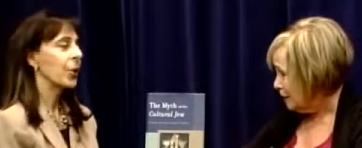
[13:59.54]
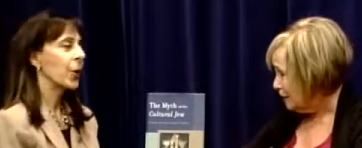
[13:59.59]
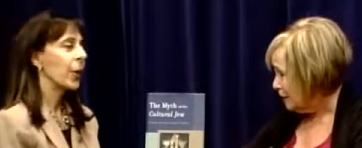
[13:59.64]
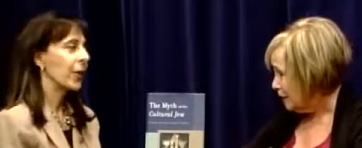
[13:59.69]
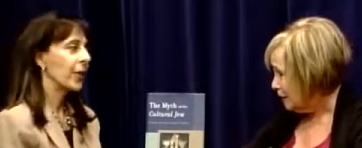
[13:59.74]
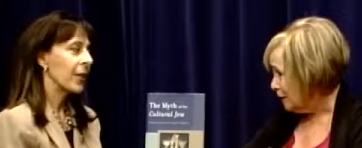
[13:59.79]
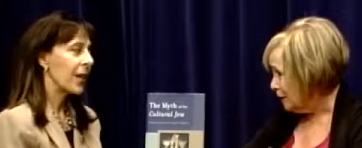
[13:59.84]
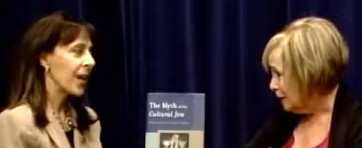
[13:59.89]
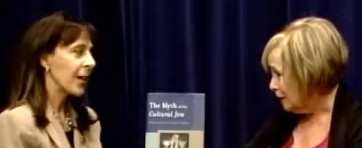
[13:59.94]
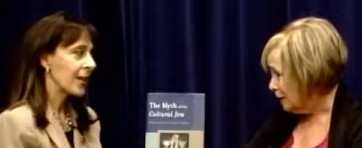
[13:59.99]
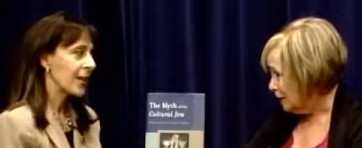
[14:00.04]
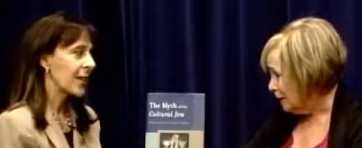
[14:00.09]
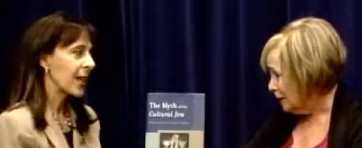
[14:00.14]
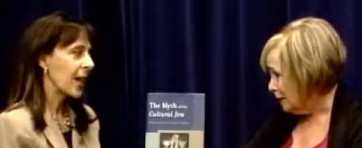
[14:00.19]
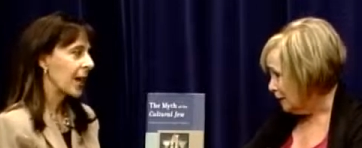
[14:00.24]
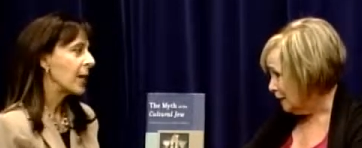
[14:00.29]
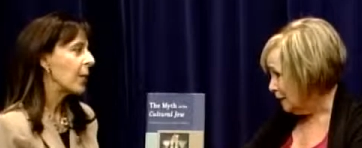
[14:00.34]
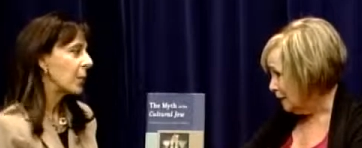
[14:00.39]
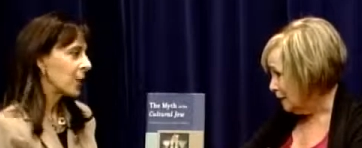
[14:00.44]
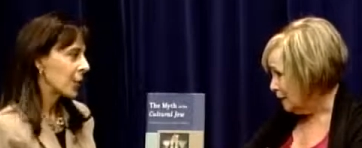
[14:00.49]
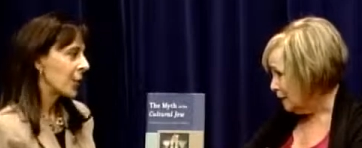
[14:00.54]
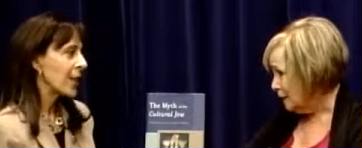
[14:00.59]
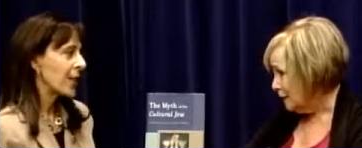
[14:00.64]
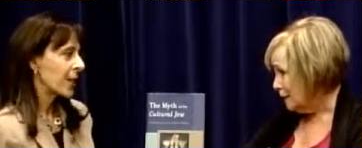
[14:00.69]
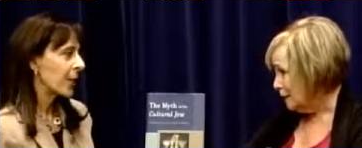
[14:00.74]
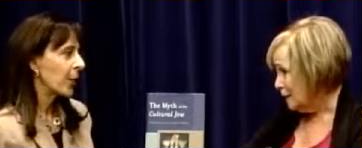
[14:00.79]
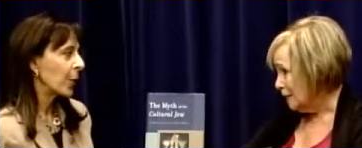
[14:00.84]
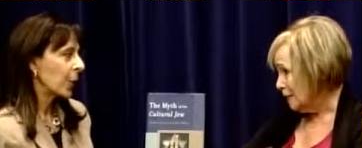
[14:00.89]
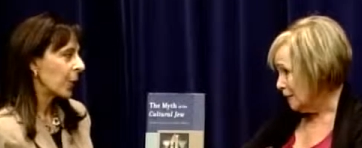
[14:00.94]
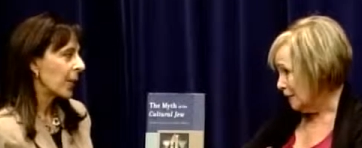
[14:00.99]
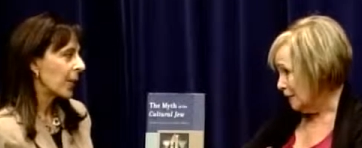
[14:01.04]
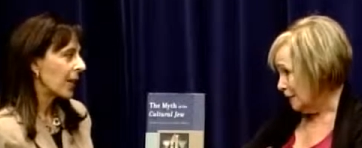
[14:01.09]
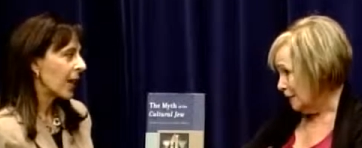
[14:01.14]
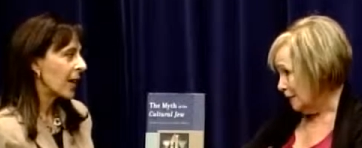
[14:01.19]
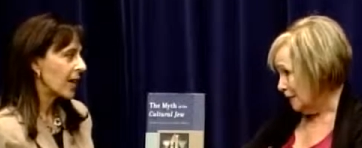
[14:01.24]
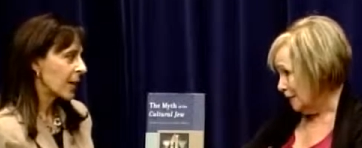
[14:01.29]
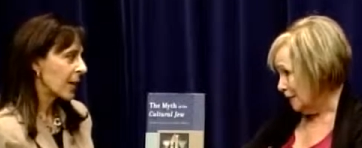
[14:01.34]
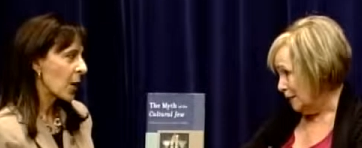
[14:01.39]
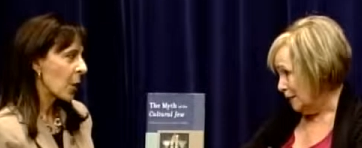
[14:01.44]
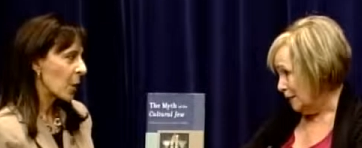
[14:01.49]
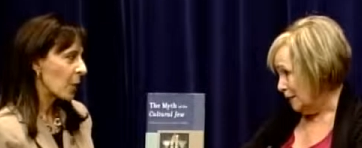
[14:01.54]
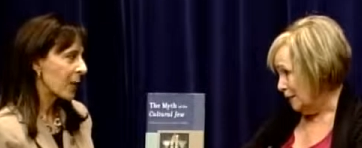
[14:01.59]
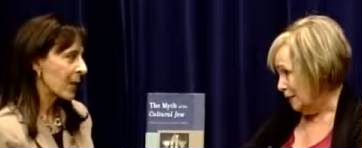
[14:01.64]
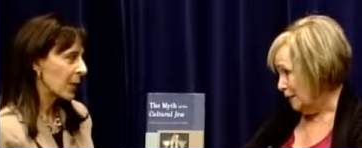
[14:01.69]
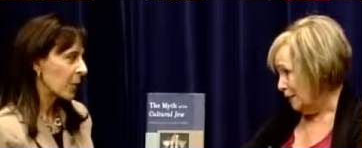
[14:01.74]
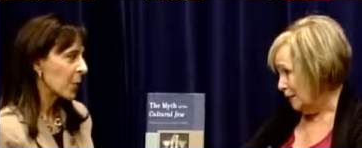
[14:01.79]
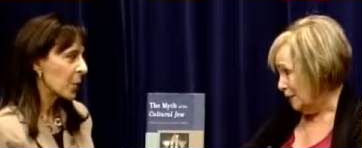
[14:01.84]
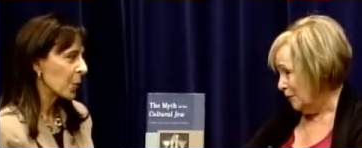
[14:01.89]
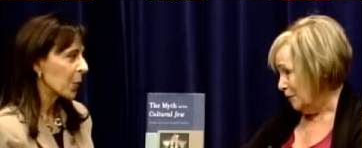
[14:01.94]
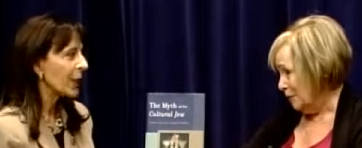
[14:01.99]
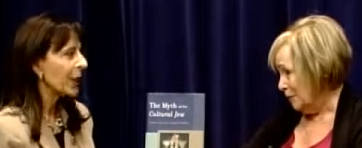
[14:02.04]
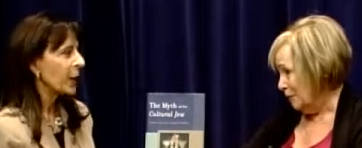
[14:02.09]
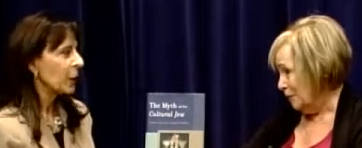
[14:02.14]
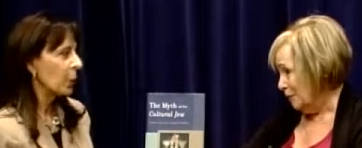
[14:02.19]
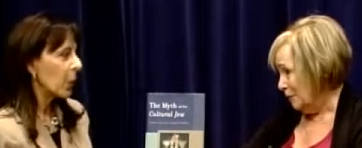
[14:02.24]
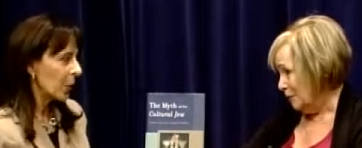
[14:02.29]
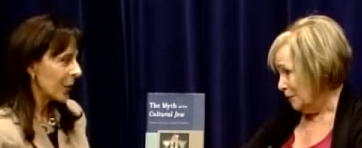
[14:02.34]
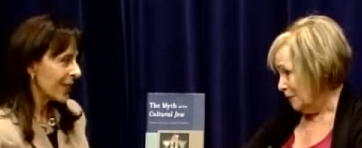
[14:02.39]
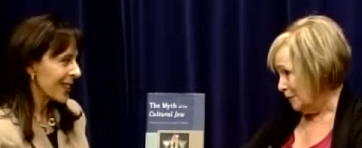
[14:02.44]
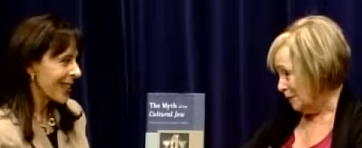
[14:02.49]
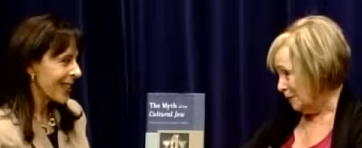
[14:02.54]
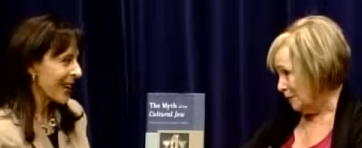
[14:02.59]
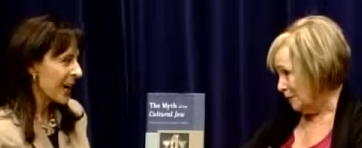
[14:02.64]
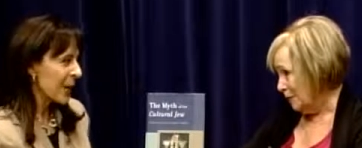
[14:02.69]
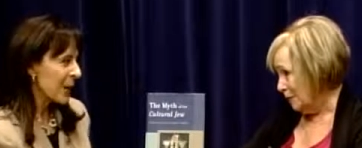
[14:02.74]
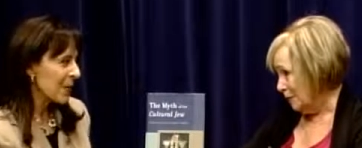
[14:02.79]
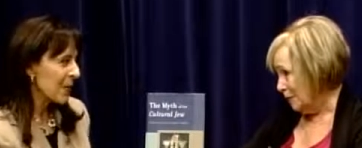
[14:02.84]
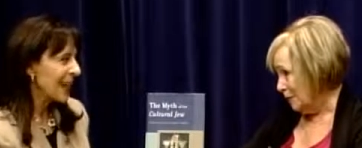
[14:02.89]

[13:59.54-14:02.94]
Speaker 1: Orthodox. Uh, he was raised in an Orthodox home, and it was really important to him